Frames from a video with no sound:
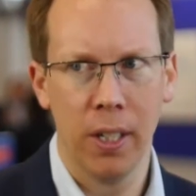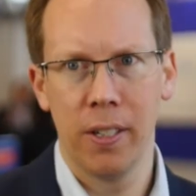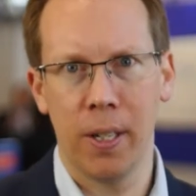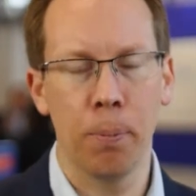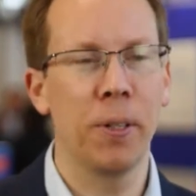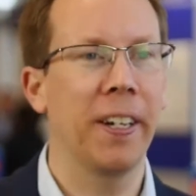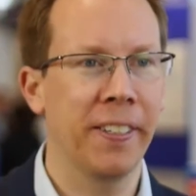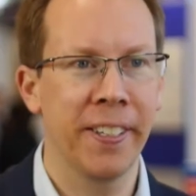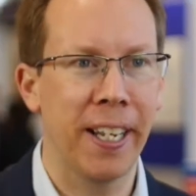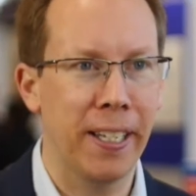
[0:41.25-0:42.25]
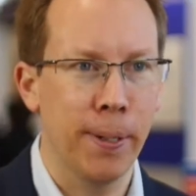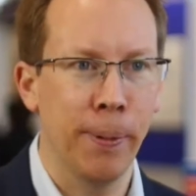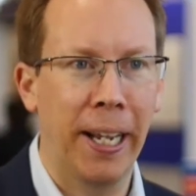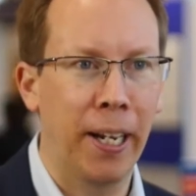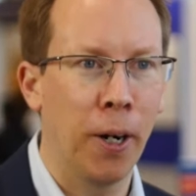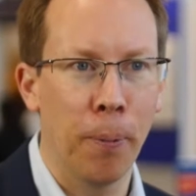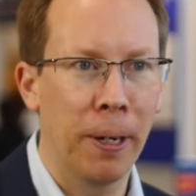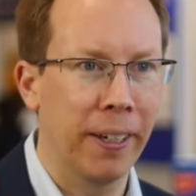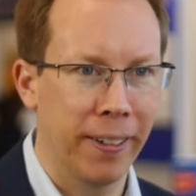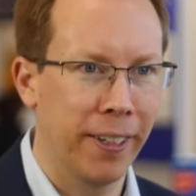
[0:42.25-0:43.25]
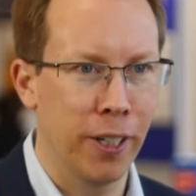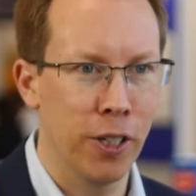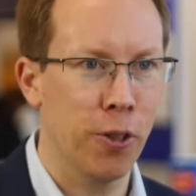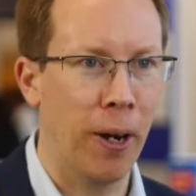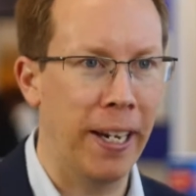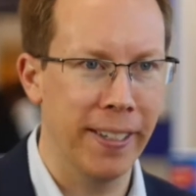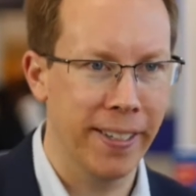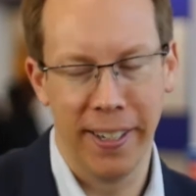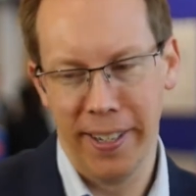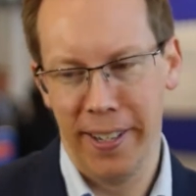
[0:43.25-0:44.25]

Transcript: subject to sensible economic constraints,